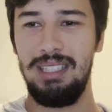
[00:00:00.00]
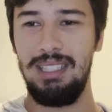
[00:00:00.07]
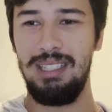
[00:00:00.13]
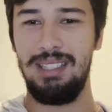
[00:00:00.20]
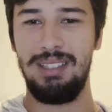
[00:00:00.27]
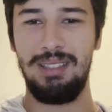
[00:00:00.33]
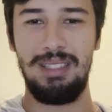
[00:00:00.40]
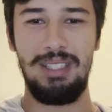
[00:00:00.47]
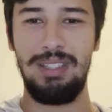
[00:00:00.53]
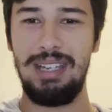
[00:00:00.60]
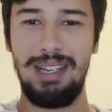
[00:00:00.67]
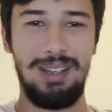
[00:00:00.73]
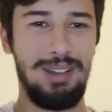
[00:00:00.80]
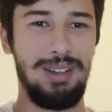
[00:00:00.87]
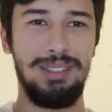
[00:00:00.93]
you know, you
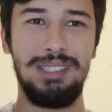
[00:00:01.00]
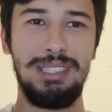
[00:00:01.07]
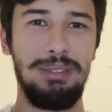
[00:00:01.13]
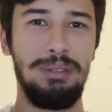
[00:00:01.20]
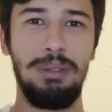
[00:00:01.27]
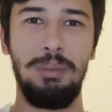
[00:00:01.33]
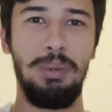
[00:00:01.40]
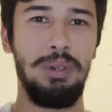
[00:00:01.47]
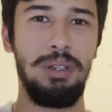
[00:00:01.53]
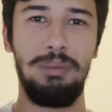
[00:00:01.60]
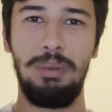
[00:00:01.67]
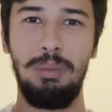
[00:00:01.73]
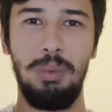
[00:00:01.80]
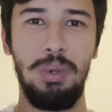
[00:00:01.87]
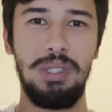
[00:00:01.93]
get constantly rewarded,
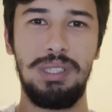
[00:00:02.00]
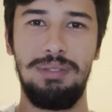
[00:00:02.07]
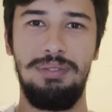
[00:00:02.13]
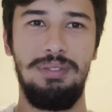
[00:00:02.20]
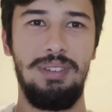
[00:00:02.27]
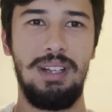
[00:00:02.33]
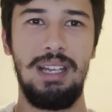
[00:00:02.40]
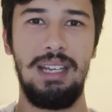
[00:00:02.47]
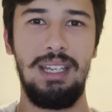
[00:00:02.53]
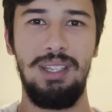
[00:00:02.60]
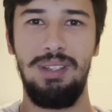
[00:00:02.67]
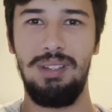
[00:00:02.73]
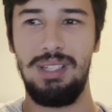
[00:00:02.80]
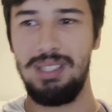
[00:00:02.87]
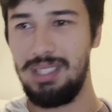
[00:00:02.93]
rewards are flying at
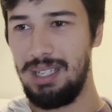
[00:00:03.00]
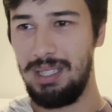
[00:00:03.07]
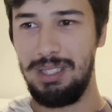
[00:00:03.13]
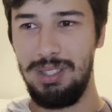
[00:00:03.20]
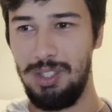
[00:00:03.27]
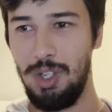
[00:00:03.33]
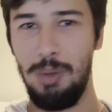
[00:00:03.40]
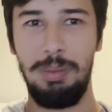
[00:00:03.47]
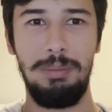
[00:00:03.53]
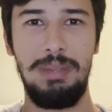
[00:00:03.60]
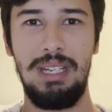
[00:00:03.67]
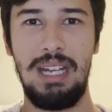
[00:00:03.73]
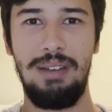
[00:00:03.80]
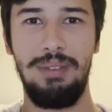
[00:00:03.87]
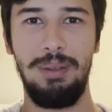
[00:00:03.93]
you, there's like dopamine
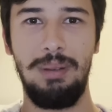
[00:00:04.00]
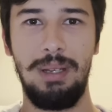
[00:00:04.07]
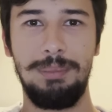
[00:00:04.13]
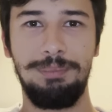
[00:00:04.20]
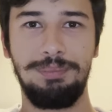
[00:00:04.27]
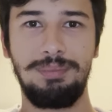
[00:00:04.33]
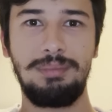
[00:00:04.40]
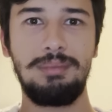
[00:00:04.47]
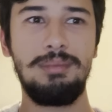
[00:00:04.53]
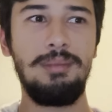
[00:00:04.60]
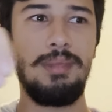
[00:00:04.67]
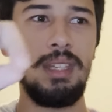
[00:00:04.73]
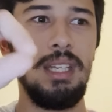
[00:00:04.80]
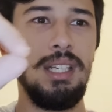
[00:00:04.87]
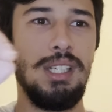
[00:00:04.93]
everywhere.
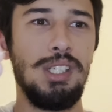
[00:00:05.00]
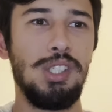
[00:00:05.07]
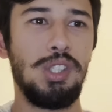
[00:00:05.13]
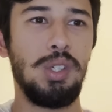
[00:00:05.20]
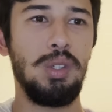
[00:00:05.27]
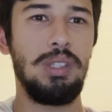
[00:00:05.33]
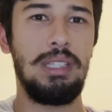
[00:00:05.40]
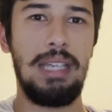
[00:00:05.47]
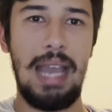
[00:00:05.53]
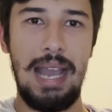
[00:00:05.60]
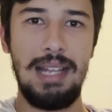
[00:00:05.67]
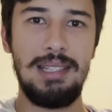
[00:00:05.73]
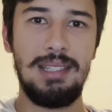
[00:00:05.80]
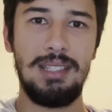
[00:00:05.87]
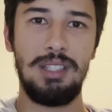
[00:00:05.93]
So the
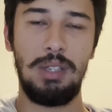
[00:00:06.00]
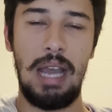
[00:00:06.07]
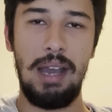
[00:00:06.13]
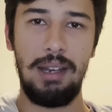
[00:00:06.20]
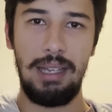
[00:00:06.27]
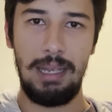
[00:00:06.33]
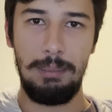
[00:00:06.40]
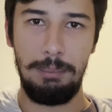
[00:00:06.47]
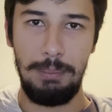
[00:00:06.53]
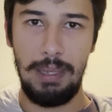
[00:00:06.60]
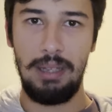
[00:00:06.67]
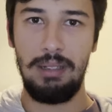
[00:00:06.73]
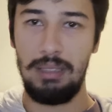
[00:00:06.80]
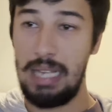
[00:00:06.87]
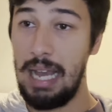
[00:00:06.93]
answer to how to get,
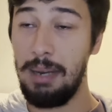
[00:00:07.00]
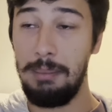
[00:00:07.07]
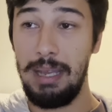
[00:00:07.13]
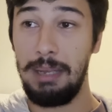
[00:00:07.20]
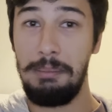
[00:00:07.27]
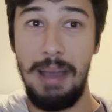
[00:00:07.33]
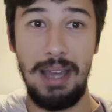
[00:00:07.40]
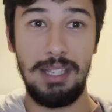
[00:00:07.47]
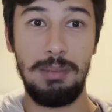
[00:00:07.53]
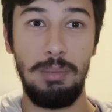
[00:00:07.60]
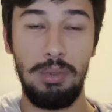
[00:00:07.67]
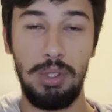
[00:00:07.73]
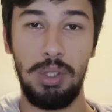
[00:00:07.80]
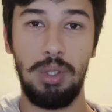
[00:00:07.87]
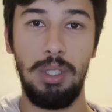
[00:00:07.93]
how to make maths more
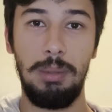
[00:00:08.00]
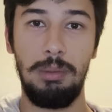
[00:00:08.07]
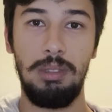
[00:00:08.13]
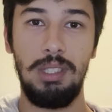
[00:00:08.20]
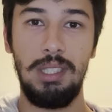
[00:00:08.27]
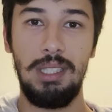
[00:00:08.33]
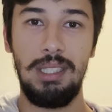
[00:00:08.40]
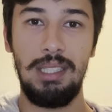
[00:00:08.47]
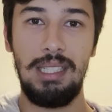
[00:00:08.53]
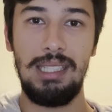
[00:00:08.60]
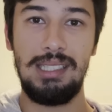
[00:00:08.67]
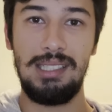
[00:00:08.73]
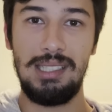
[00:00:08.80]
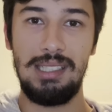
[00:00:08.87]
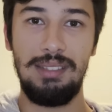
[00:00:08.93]
enjoyable
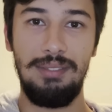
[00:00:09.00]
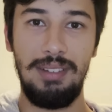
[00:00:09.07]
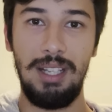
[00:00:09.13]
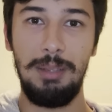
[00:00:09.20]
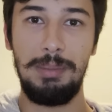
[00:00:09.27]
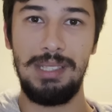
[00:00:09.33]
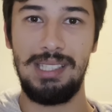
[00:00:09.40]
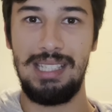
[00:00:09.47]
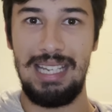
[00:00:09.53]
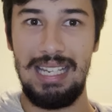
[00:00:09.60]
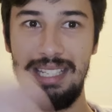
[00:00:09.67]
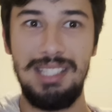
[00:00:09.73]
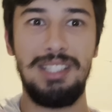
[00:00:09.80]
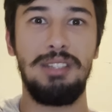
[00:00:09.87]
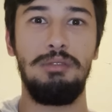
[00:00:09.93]
is to develop this
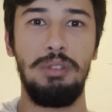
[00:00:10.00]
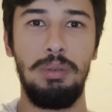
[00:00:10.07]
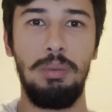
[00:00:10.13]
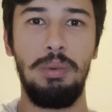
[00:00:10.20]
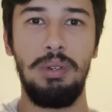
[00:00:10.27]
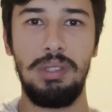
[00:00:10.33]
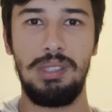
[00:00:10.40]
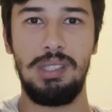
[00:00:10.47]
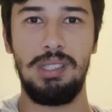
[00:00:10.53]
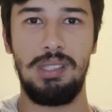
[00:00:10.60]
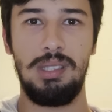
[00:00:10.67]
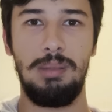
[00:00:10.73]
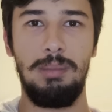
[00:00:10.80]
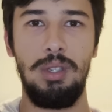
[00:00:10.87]
instant reward system.